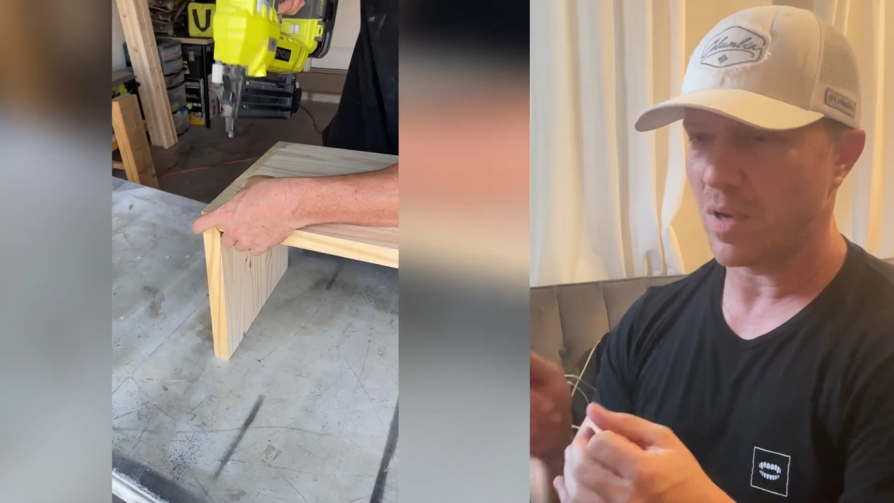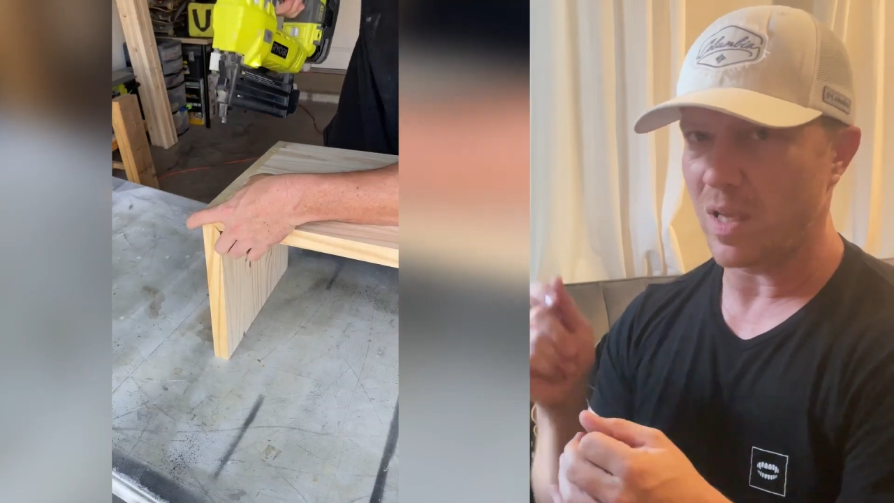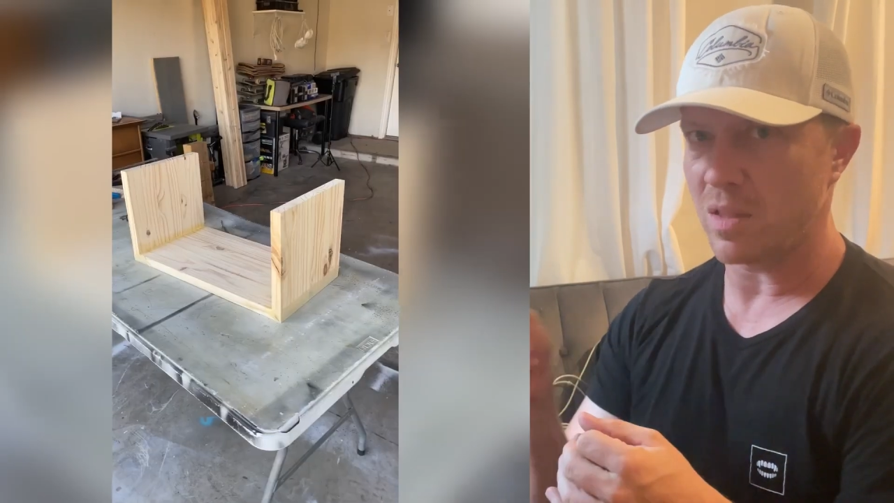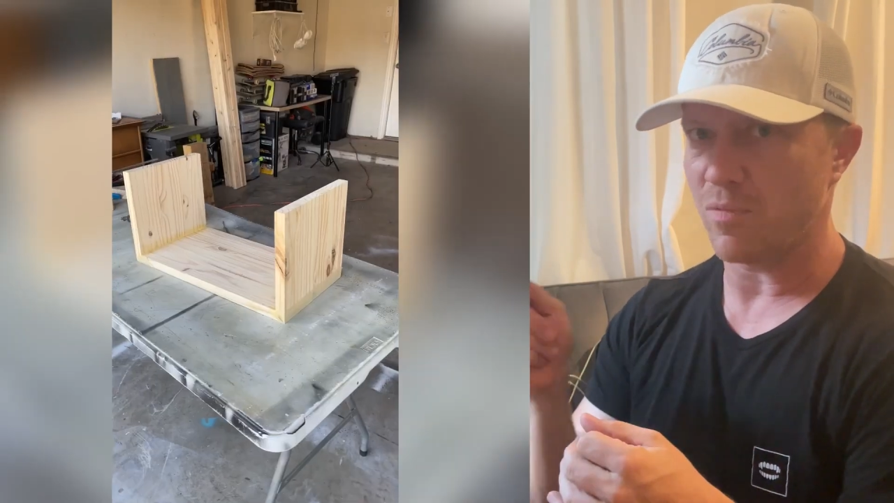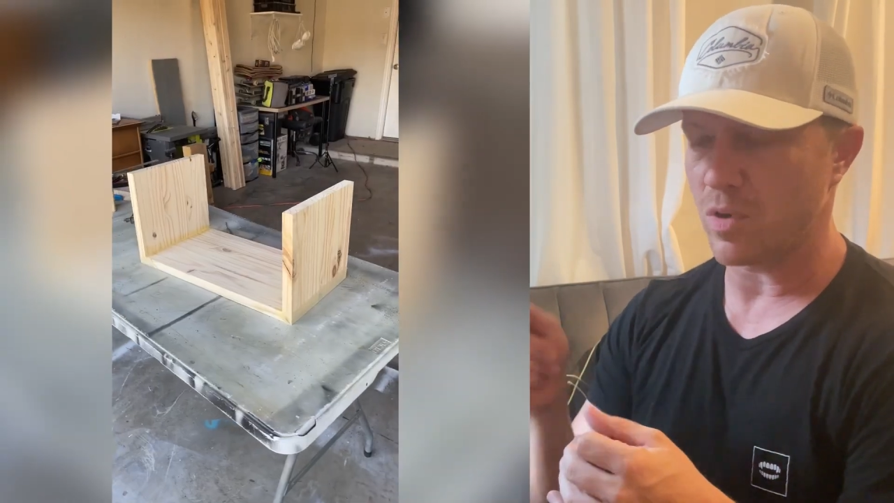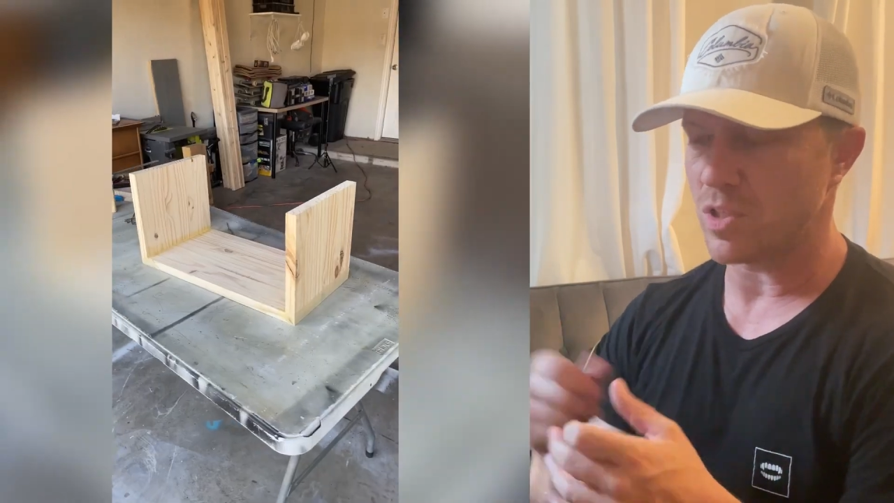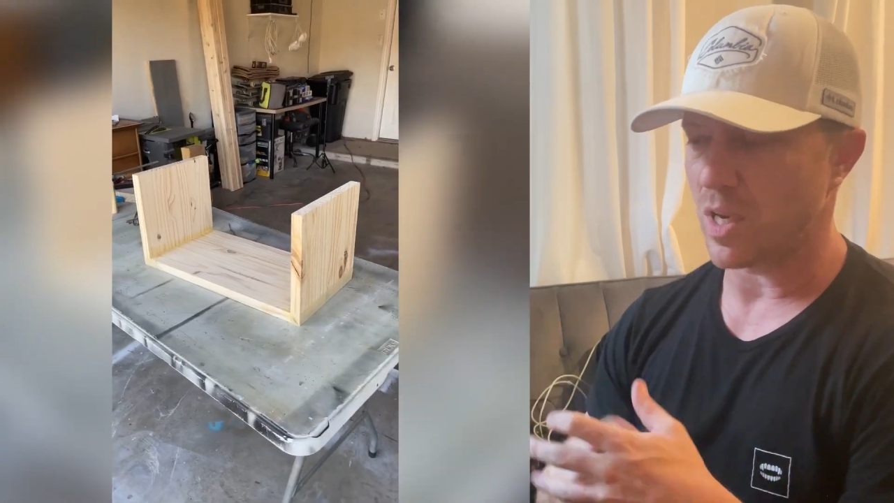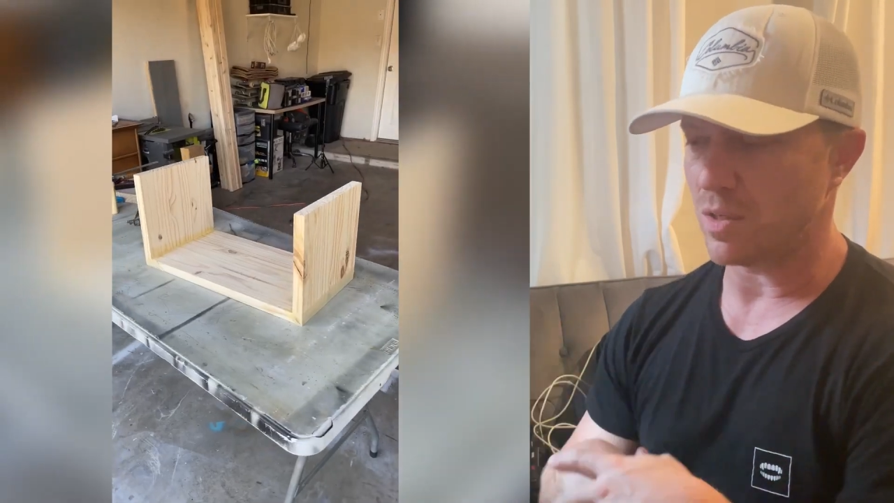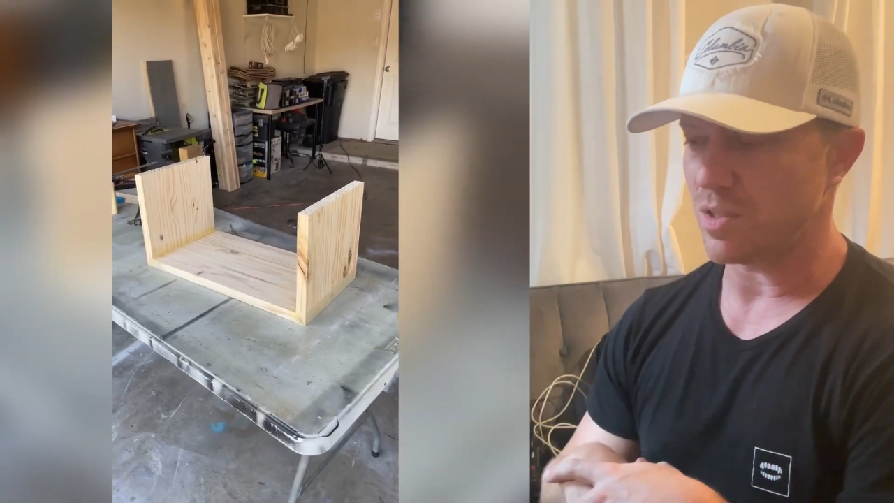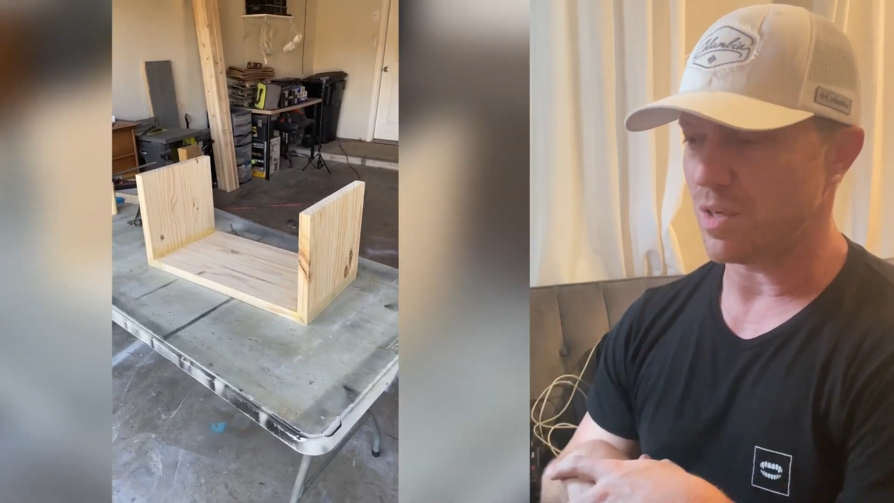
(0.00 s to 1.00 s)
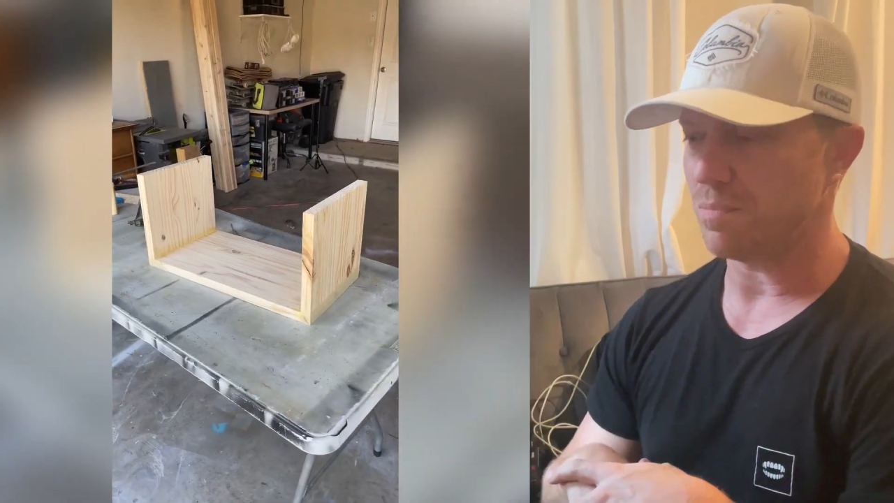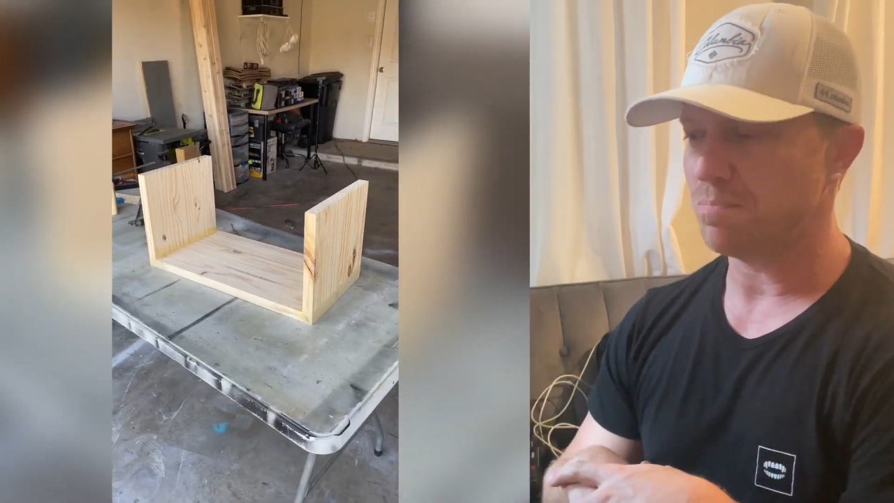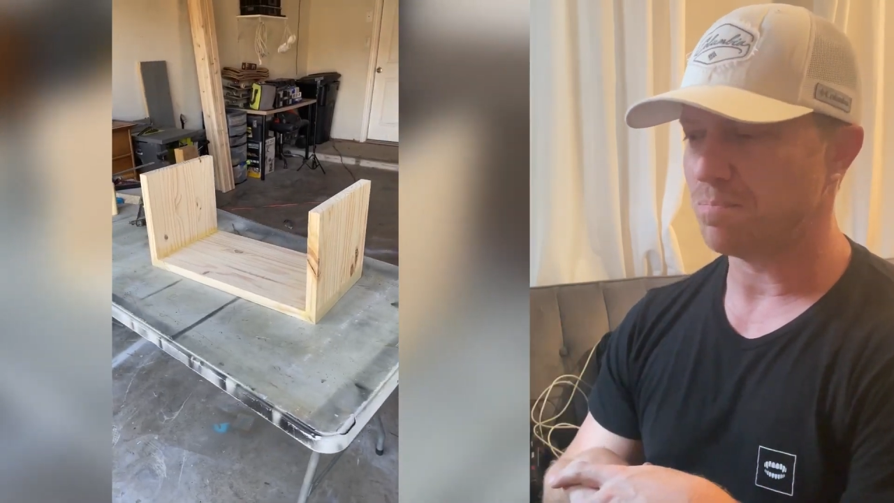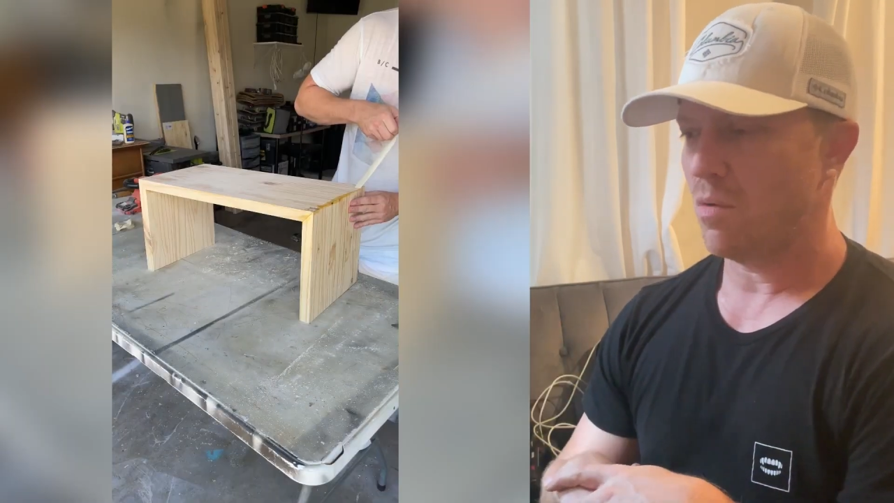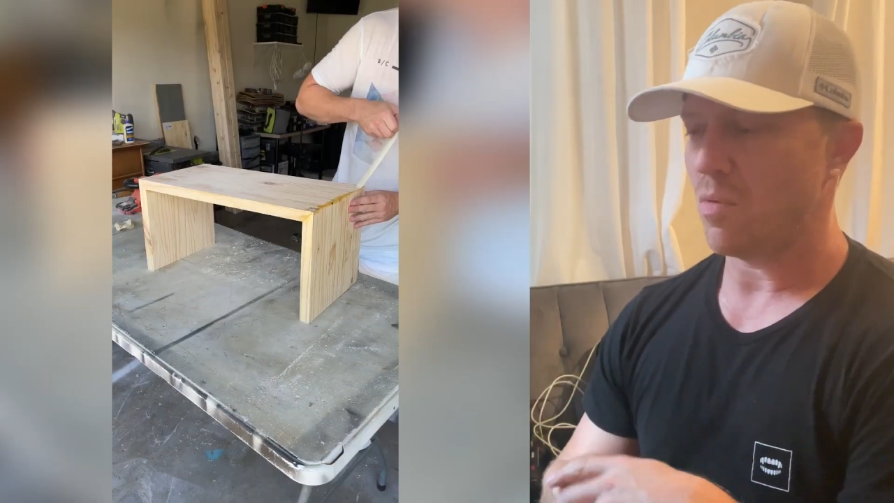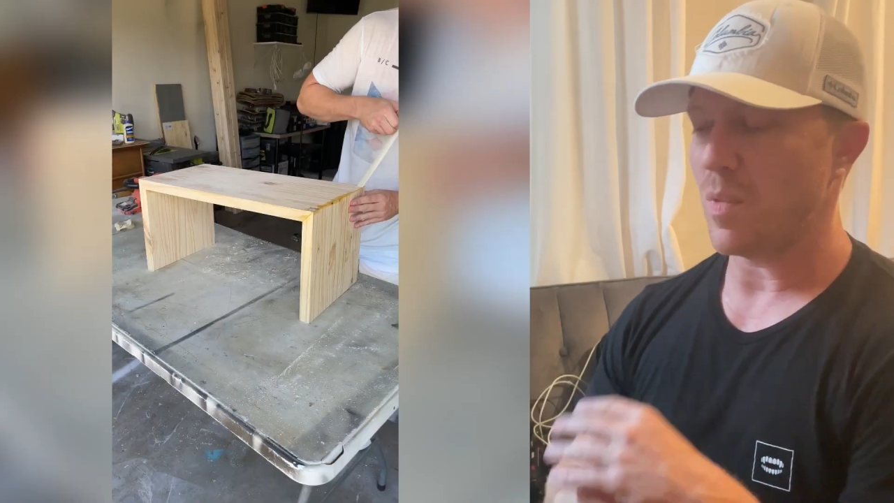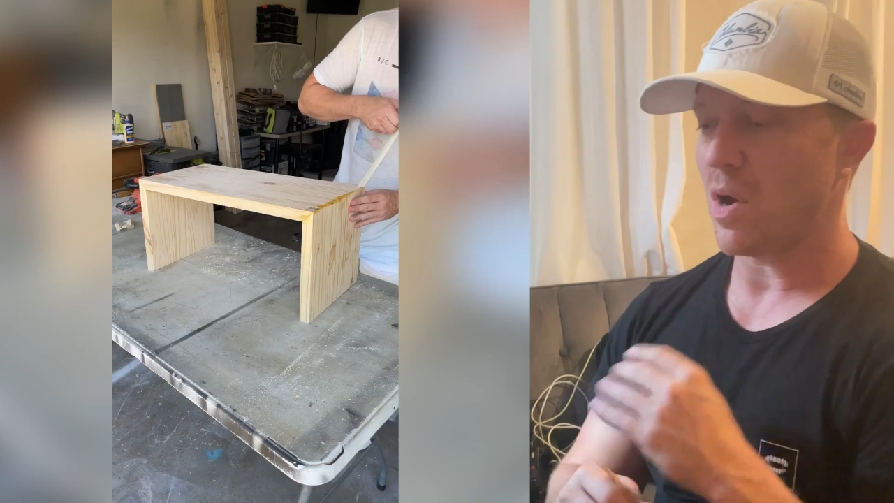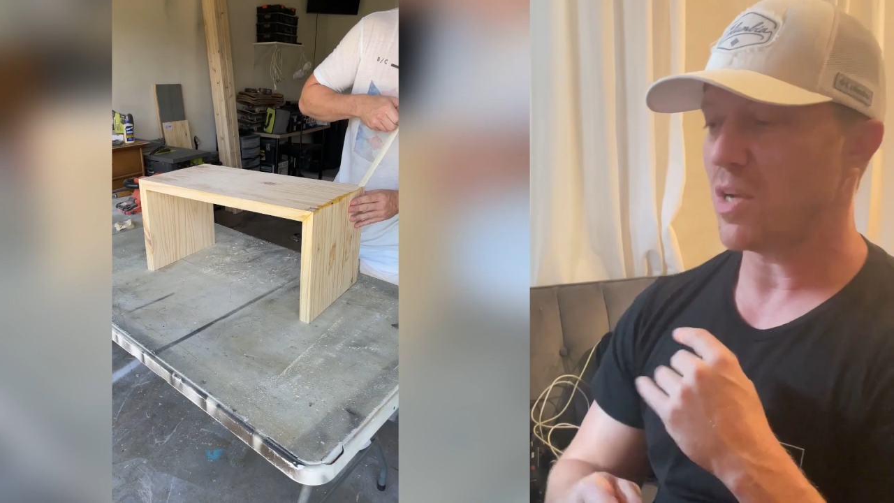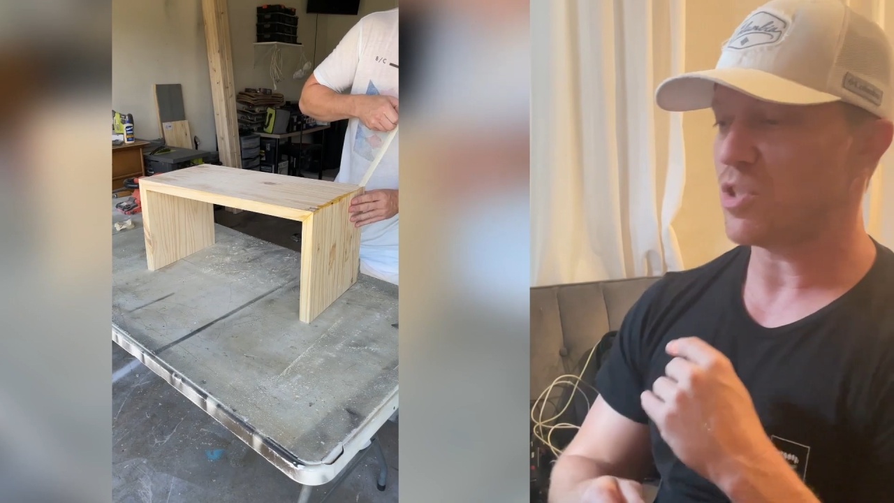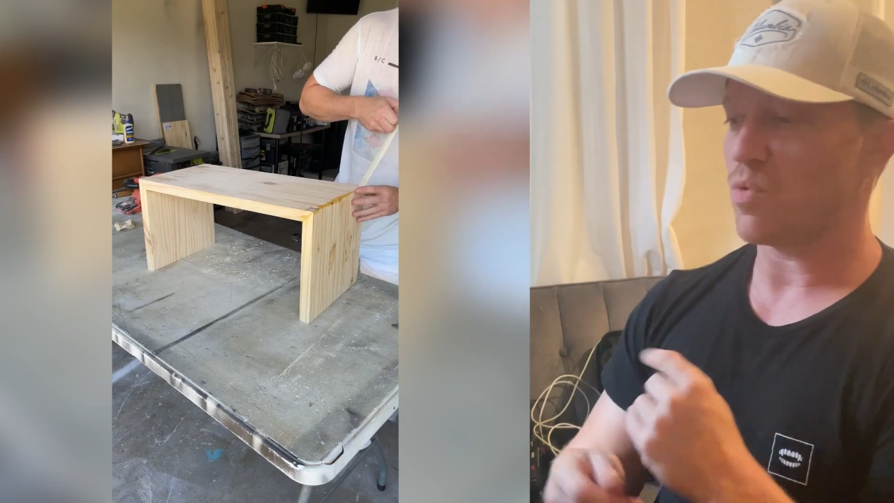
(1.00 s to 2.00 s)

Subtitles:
get the first nails in. From there, I just